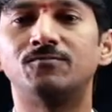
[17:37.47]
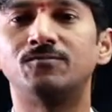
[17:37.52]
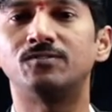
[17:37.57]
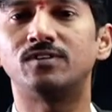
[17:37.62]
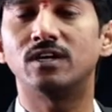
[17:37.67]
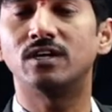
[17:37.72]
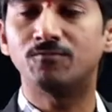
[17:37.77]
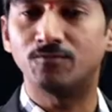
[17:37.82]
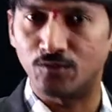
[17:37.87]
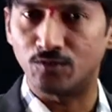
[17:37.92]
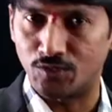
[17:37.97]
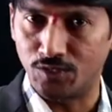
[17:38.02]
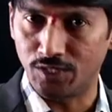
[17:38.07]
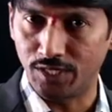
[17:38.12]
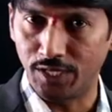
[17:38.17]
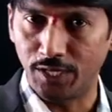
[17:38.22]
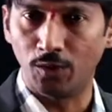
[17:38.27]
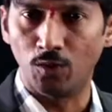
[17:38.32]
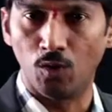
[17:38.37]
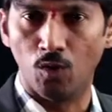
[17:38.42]
shift of
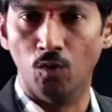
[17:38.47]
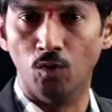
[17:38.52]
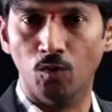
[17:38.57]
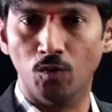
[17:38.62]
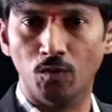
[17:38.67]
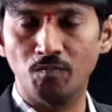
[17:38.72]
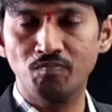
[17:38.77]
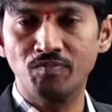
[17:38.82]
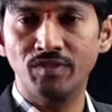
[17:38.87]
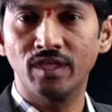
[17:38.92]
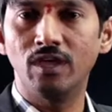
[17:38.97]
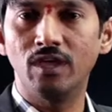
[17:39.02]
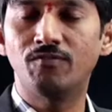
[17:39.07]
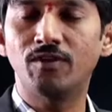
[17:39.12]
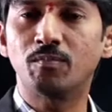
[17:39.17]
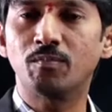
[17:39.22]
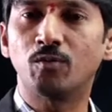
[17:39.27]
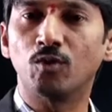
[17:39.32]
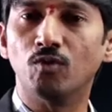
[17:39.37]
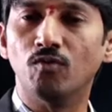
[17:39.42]
zero, if
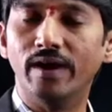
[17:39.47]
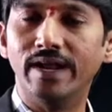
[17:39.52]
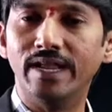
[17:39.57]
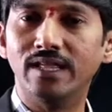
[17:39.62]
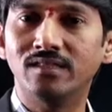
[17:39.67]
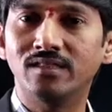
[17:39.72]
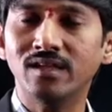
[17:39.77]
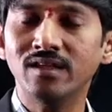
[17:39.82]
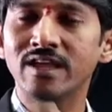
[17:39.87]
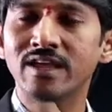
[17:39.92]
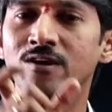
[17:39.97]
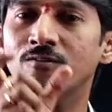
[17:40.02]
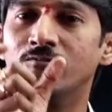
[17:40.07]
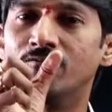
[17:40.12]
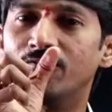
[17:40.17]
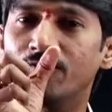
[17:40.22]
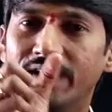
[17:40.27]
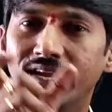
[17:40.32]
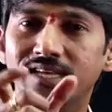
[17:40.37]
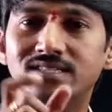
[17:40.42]
you are providing the
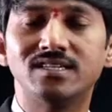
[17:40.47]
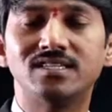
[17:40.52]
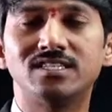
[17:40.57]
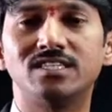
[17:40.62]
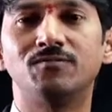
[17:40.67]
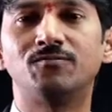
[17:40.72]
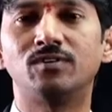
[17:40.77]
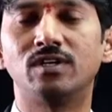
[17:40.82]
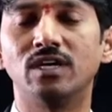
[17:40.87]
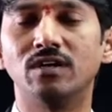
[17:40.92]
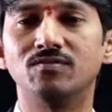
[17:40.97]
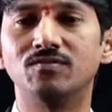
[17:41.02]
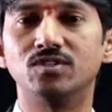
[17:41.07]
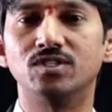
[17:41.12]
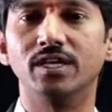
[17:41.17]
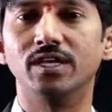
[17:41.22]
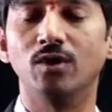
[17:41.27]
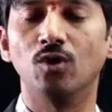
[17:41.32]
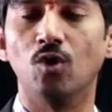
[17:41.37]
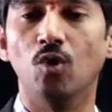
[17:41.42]
phase shift of
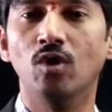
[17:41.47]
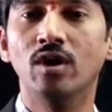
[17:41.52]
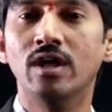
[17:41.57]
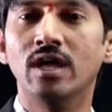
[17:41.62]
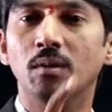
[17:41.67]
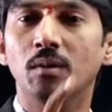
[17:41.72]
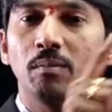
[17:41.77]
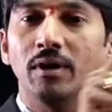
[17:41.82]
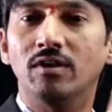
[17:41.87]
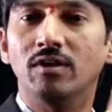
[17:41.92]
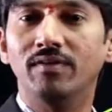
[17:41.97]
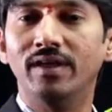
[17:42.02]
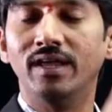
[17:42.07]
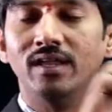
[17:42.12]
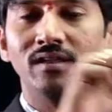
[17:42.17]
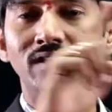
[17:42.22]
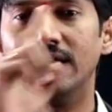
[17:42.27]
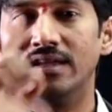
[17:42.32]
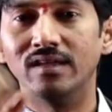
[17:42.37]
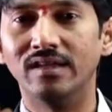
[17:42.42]
zero
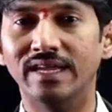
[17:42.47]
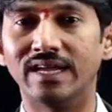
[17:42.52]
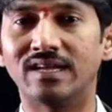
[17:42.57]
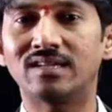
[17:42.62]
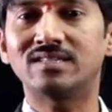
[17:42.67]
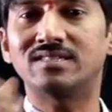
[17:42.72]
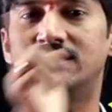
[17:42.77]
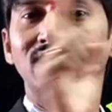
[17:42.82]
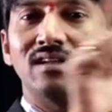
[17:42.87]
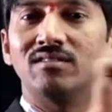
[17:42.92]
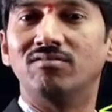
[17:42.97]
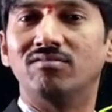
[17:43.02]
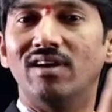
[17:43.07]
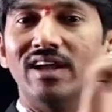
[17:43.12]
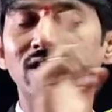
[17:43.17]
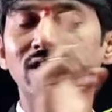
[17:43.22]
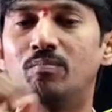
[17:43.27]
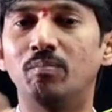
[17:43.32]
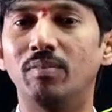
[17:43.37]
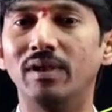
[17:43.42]
between X and
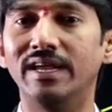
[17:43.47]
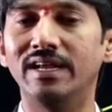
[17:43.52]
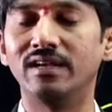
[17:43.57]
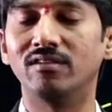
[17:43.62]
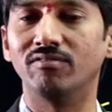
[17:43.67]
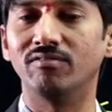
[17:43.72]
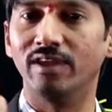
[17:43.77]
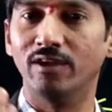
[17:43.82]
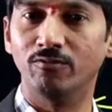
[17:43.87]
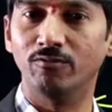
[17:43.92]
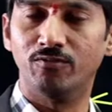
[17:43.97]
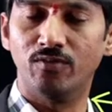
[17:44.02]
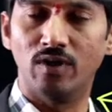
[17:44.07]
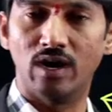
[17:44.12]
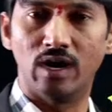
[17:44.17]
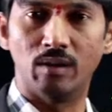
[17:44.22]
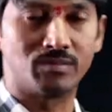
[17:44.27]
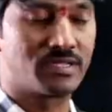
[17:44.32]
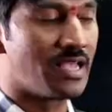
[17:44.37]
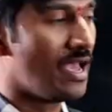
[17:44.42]
Y plate
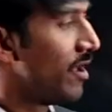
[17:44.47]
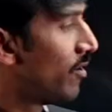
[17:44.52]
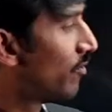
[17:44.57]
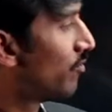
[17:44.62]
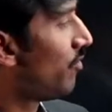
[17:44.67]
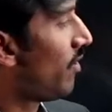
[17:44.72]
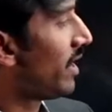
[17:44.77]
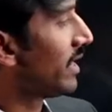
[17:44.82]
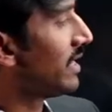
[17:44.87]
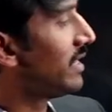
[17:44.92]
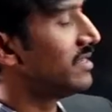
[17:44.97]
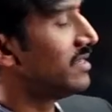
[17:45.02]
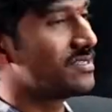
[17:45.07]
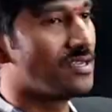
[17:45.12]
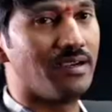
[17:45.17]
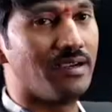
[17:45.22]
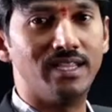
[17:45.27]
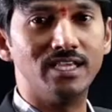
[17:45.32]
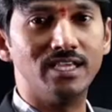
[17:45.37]
waveforms, what is the